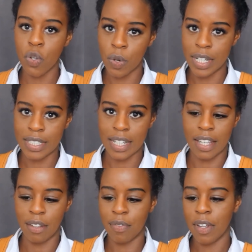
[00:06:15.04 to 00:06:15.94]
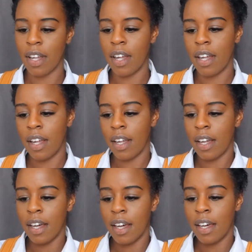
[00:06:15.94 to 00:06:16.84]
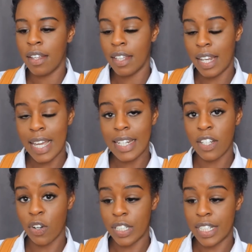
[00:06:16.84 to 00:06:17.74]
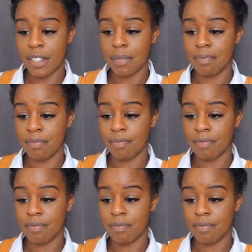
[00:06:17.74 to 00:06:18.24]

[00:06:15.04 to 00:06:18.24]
toys, Eve." The lady nodded,